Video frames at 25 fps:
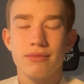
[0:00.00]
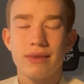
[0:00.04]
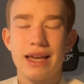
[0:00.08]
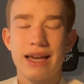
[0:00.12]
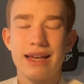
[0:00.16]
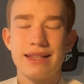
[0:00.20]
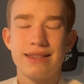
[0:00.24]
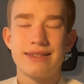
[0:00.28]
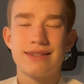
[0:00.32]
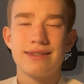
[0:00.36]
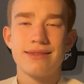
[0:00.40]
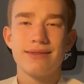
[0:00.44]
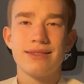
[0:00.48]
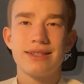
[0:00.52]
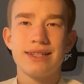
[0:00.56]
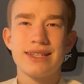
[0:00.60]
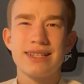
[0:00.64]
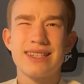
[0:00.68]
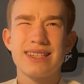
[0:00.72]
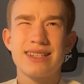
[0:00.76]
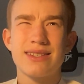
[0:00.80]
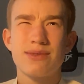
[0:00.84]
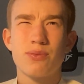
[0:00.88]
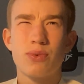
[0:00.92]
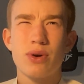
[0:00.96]
And
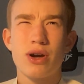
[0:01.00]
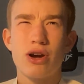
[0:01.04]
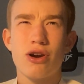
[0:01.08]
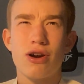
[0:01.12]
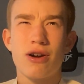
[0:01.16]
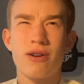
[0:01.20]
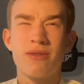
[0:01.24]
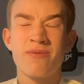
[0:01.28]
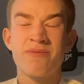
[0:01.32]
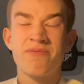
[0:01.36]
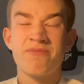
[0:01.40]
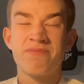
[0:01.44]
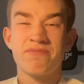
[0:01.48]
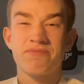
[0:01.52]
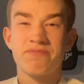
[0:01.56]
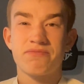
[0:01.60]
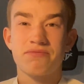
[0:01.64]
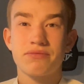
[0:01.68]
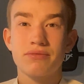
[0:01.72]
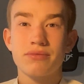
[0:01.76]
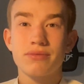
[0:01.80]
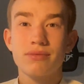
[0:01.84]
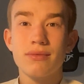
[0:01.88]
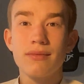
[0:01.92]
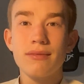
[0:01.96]
this is where
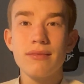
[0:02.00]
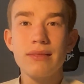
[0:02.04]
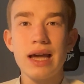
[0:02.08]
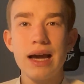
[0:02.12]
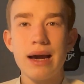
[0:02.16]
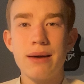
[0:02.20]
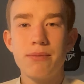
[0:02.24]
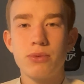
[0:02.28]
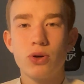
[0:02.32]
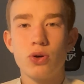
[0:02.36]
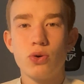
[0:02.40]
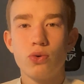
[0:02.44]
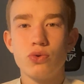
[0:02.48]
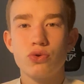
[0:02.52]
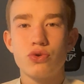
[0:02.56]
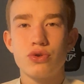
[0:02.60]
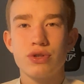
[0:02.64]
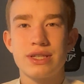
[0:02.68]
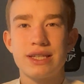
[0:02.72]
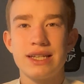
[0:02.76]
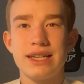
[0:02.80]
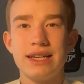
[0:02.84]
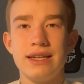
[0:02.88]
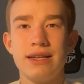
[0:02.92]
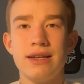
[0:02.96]
I'm going to
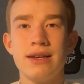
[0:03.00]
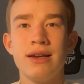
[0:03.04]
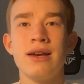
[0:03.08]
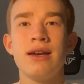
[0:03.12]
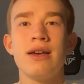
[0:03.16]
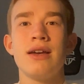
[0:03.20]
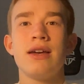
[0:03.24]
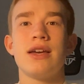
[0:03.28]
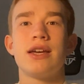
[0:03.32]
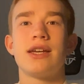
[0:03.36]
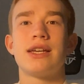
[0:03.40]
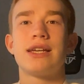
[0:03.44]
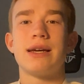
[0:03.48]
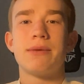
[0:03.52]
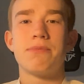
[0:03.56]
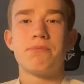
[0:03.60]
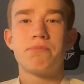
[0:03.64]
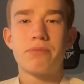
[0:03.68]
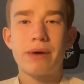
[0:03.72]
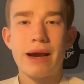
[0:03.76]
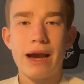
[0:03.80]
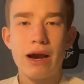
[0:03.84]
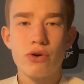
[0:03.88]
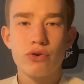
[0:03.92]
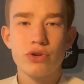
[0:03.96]
say
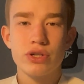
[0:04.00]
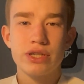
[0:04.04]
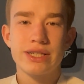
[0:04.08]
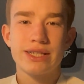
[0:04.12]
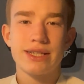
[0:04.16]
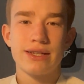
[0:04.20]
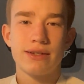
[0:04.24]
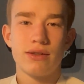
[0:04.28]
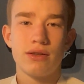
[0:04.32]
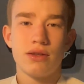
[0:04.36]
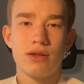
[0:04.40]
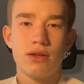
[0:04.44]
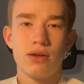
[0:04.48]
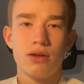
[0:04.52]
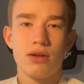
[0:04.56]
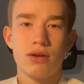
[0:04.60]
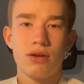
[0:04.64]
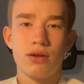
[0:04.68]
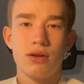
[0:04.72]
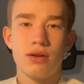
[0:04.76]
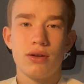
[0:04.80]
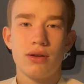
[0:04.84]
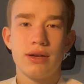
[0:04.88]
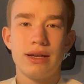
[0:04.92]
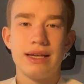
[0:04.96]
comparison
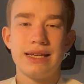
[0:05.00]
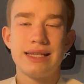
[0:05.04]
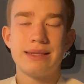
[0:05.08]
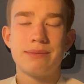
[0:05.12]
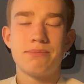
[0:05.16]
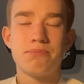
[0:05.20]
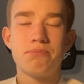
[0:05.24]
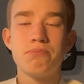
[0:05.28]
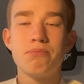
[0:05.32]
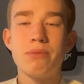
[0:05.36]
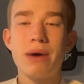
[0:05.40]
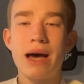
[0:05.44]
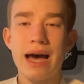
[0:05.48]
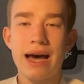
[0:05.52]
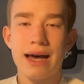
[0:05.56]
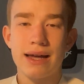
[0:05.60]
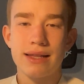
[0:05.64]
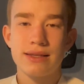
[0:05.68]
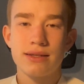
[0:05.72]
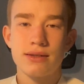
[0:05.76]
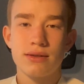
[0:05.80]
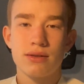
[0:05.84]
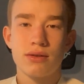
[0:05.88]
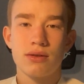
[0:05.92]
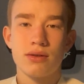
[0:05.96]
is
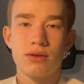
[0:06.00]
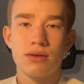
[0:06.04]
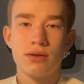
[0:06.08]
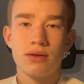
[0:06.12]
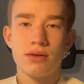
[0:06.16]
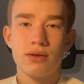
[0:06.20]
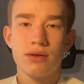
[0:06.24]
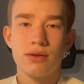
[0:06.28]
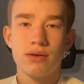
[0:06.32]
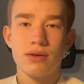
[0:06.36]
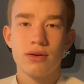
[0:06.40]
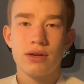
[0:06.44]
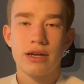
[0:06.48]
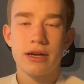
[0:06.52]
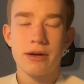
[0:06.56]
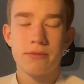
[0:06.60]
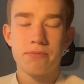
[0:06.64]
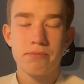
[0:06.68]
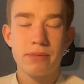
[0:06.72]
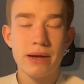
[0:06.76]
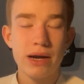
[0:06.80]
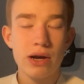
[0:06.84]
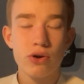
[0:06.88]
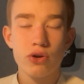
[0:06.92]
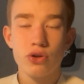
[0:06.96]
bad.
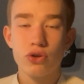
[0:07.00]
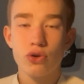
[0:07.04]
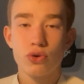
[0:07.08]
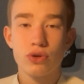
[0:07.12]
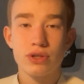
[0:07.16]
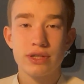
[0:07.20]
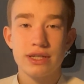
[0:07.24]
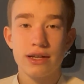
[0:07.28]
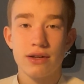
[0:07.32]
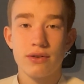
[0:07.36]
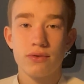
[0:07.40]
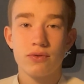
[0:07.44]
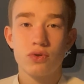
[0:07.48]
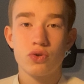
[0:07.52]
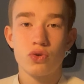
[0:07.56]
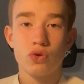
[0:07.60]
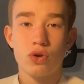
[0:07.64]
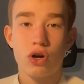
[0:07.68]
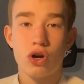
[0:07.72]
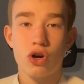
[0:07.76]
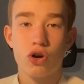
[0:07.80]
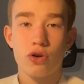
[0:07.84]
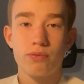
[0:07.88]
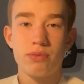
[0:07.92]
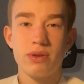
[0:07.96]
Comparing yourself to
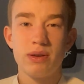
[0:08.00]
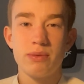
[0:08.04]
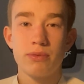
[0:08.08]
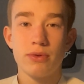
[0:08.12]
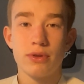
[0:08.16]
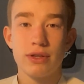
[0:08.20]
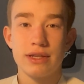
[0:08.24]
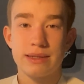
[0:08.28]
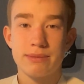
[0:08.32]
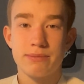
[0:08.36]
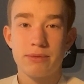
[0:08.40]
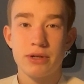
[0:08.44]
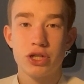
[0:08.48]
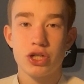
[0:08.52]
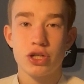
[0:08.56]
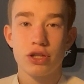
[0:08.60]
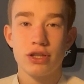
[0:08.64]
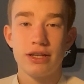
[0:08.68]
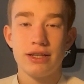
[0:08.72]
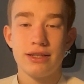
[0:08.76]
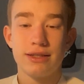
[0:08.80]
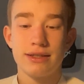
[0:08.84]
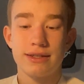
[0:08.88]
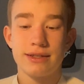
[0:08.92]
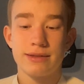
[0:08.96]
other people,
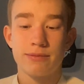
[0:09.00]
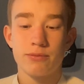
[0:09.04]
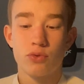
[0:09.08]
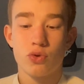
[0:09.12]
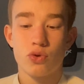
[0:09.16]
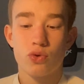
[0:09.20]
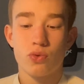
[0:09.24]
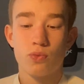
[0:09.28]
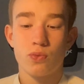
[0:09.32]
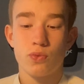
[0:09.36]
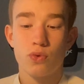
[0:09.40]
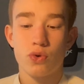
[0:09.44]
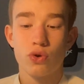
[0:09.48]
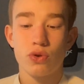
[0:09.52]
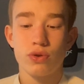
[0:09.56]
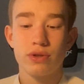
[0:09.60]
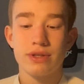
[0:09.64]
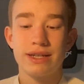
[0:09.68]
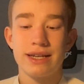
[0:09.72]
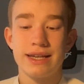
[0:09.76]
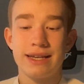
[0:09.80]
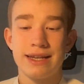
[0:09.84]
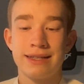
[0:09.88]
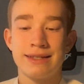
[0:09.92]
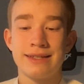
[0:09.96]
especially in this modern world,
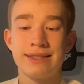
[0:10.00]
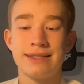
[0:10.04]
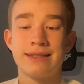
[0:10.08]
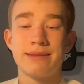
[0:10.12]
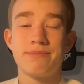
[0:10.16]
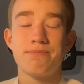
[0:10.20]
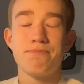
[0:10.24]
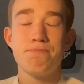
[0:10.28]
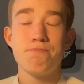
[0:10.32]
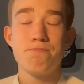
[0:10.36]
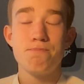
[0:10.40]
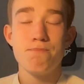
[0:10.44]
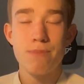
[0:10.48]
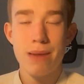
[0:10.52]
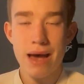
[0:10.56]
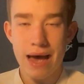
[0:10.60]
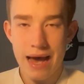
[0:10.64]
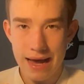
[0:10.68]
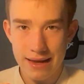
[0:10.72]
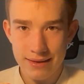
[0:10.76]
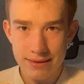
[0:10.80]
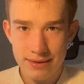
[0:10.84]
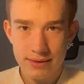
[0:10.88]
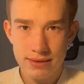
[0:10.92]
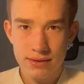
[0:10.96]
it is
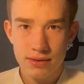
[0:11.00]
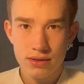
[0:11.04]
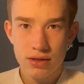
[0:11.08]
bad.